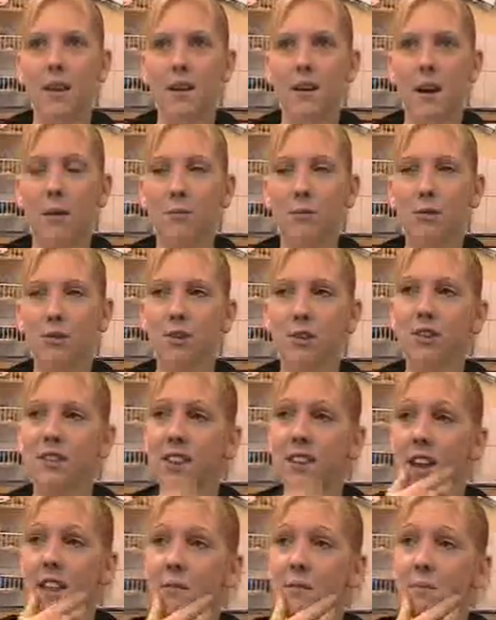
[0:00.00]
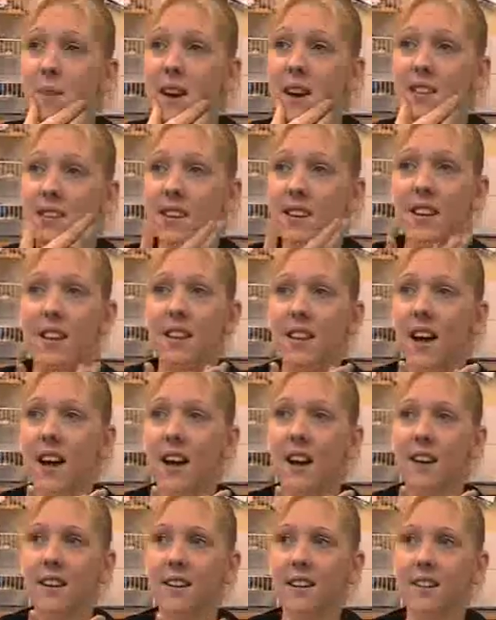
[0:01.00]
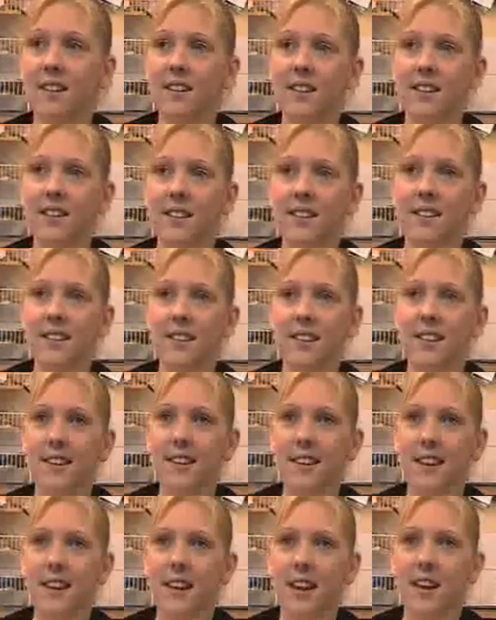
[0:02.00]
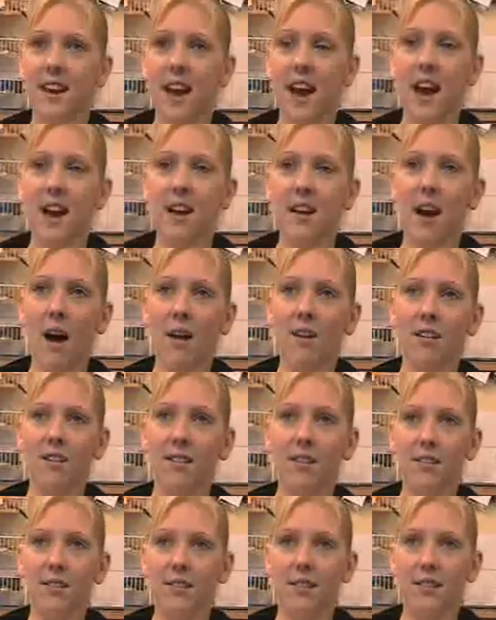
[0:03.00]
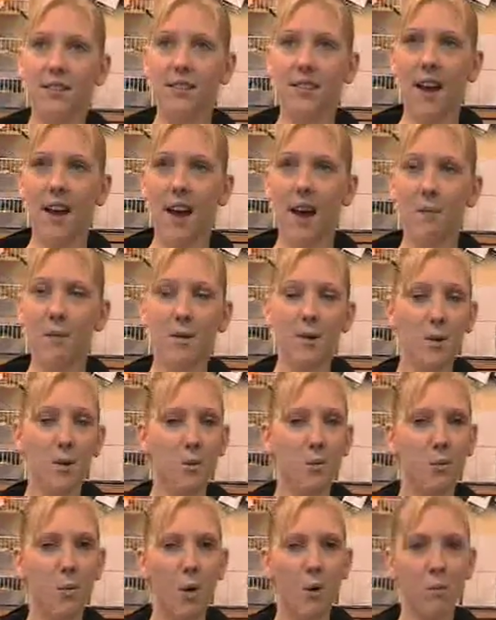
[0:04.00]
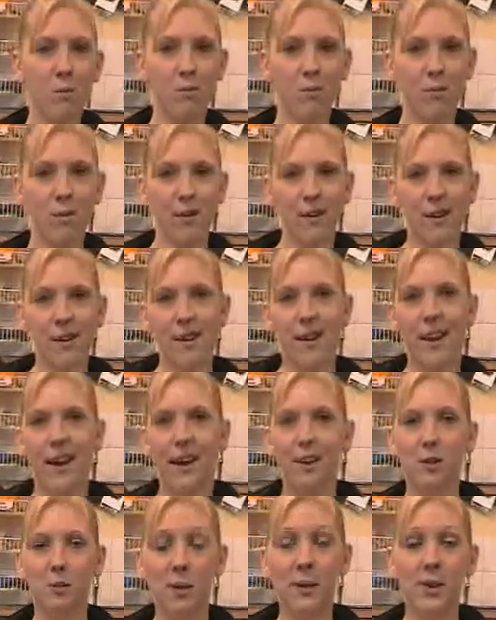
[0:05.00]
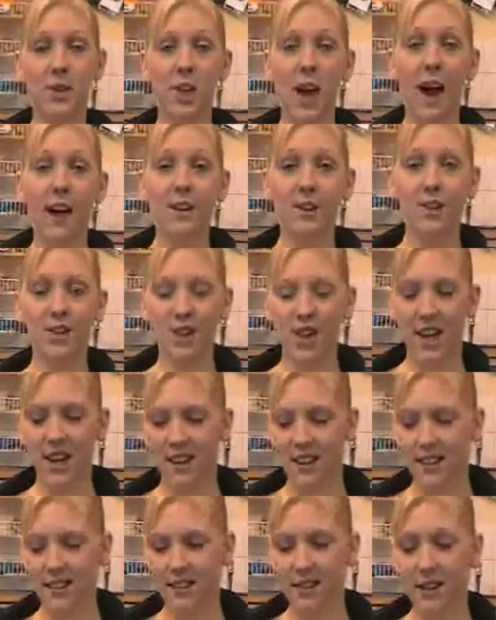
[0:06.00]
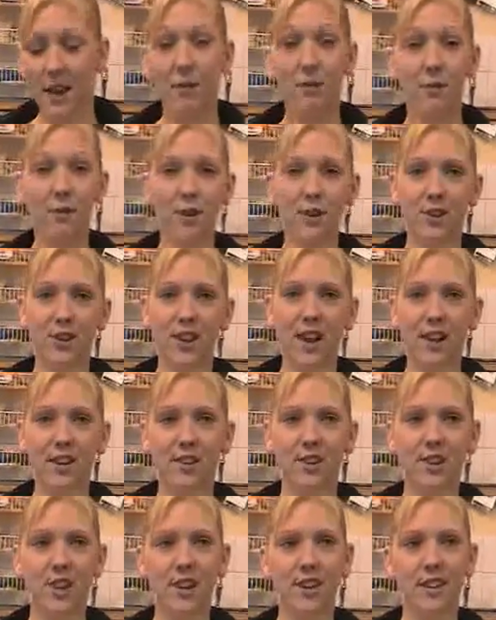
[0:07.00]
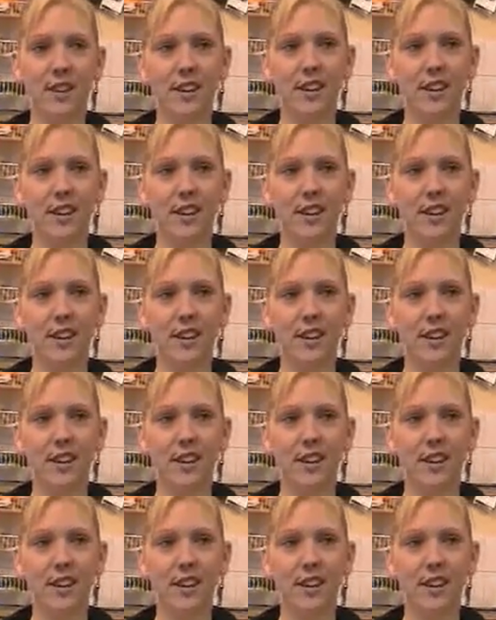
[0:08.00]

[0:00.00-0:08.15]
I'm just going to say that basically that, yeah, I am a young mum. It's been challenging, definitely challenging.